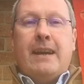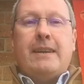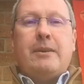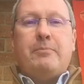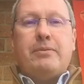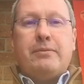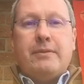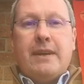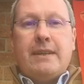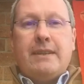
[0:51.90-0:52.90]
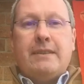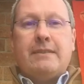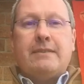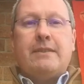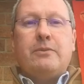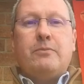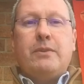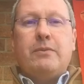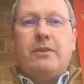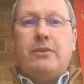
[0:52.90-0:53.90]
and I pray that
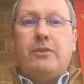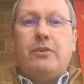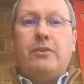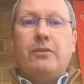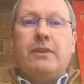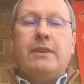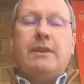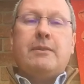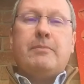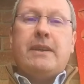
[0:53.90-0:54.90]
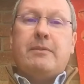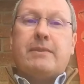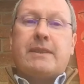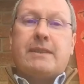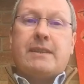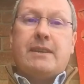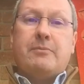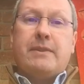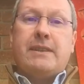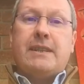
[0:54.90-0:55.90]
we will all be able to
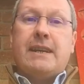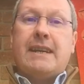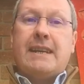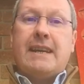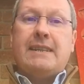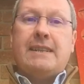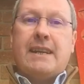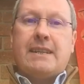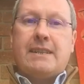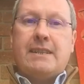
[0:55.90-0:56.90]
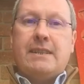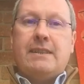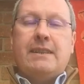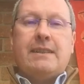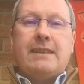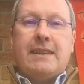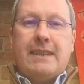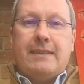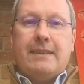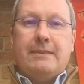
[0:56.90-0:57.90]
celebrate it again next year
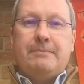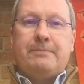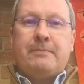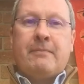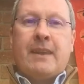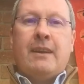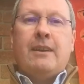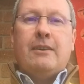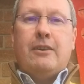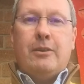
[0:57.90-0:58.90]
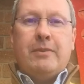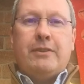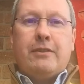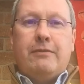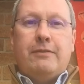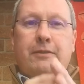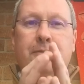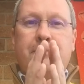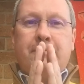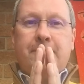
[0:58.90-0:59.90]
together. Omitofu.